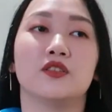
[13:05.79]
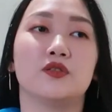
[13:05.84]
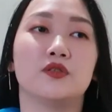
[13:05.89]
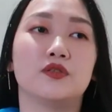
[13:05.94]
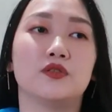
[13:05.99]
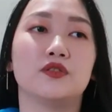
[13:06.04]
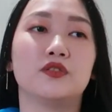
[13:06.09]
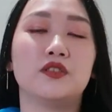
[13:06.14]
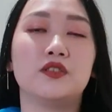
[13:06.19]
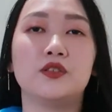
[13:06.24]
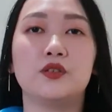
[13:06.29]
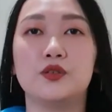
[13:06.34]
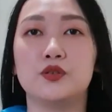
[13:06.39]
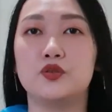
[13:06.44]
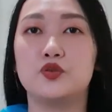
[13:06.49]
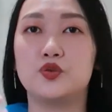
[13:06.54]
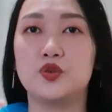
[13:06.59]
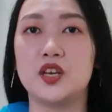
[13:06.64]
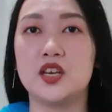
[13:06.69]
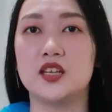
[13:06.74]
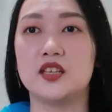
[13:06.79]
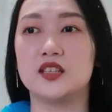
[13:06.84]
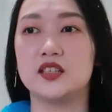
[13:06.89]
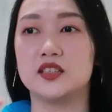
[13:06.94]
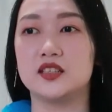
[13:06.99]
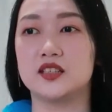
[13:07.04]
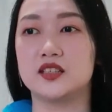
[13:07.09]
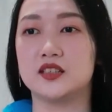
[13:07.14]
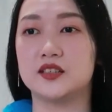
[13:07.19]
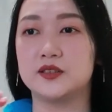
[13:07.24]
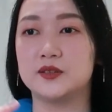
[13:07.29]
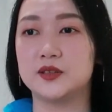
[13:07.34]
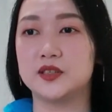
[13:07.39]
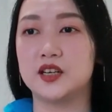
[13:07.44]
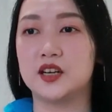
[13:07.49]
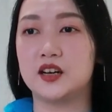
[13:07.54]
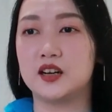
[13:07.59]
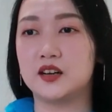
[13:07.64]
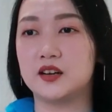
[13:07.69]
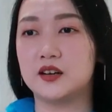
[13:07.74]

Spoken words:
to drink the